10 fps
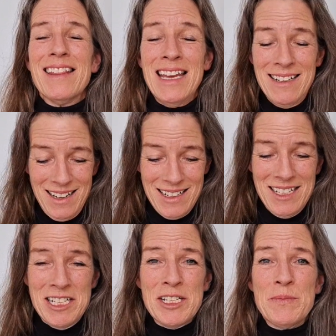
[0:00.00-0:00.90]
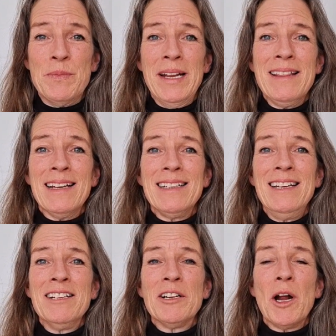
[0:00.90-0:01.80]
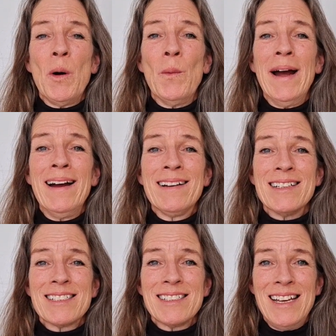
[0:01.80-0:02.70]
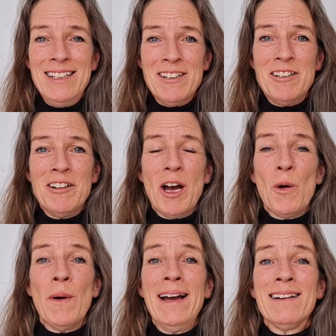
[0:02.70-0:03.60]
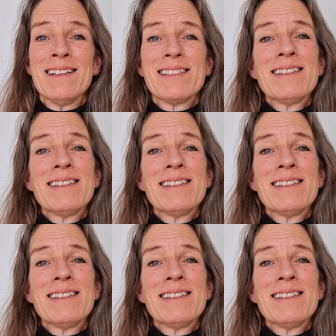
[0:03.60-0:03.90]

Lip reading: Then just bring that inner awareness, inner awareness.